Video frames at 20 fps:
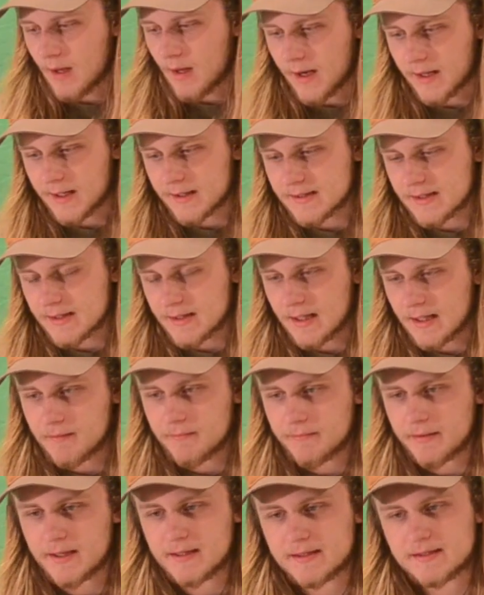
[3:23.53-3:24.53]
I guess I gotta
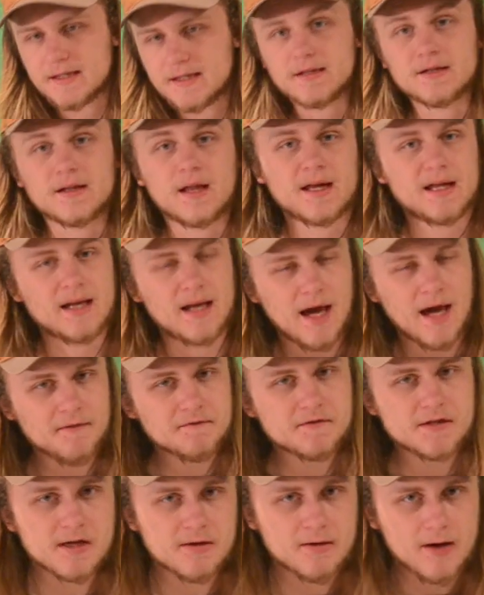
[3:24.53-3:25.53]
base it, like an F
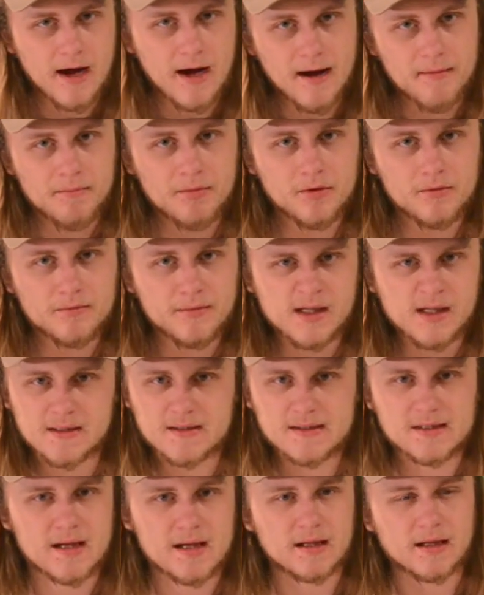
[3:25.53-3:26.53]
tier apple
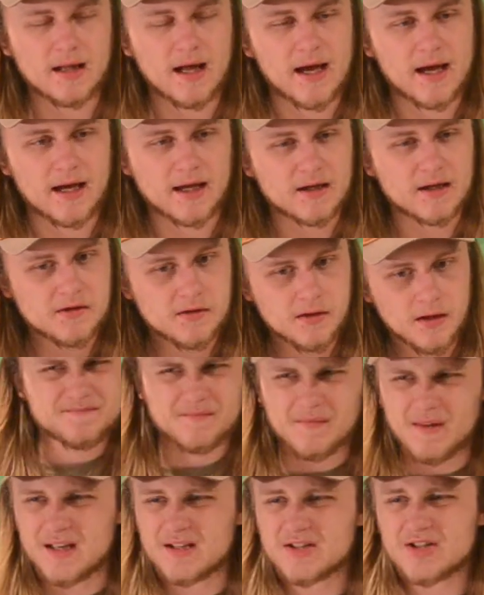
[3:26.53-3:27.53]
means that like,
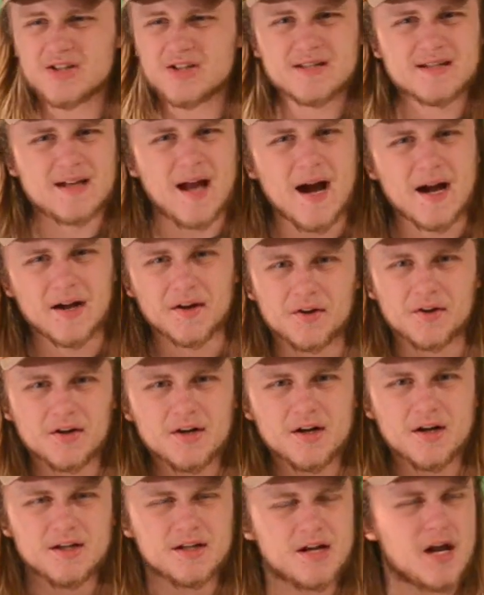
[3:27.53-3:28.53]
it's just not
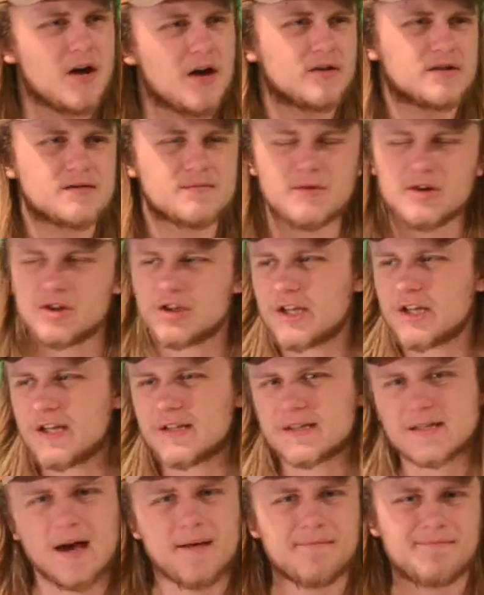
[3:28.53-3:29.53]
good, you know, it's mushy,
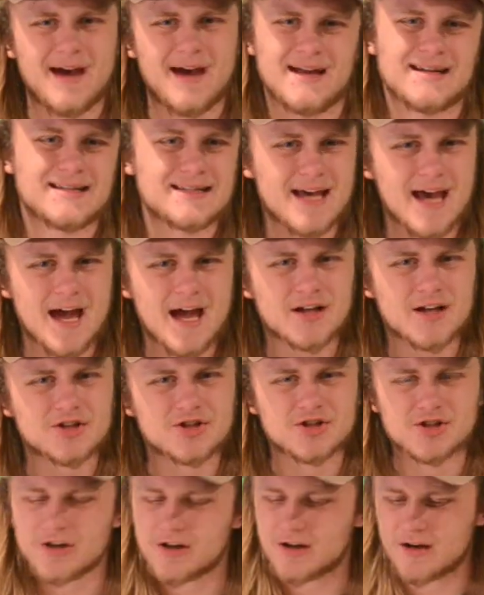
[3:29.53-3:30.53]
it's got bad
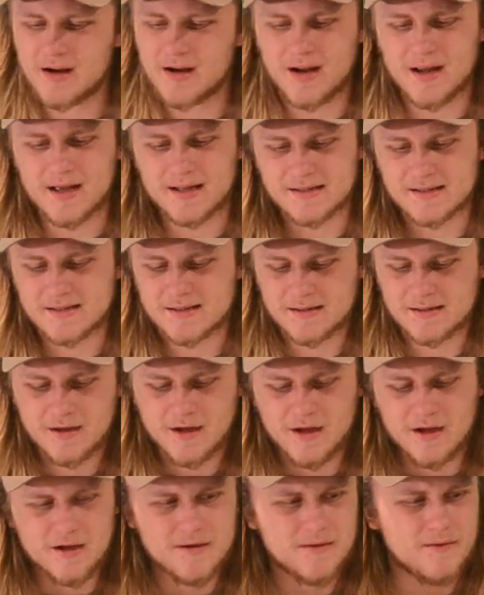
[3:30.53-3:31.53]
texture, it's
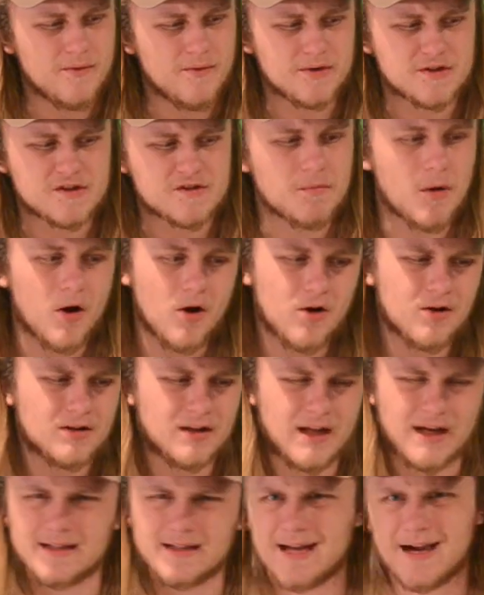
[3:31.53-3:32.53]
small,
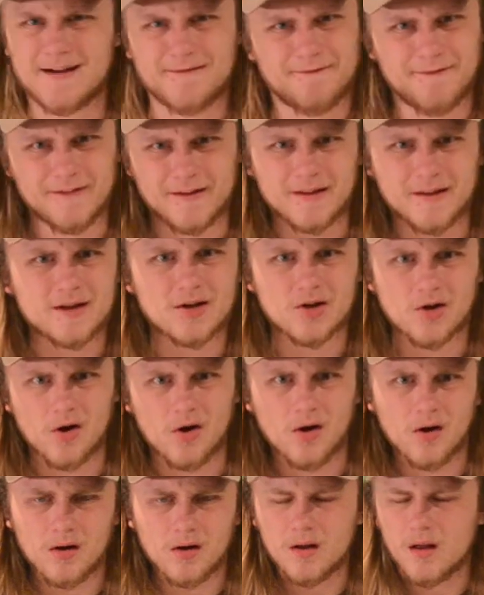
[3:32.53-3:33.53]
like not filling at
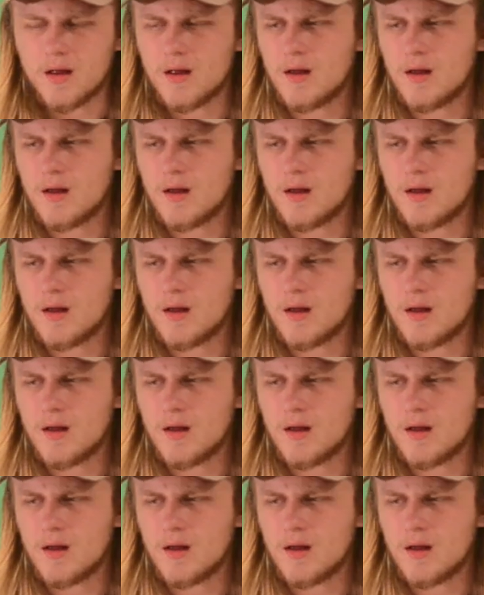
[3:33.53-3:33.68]
all,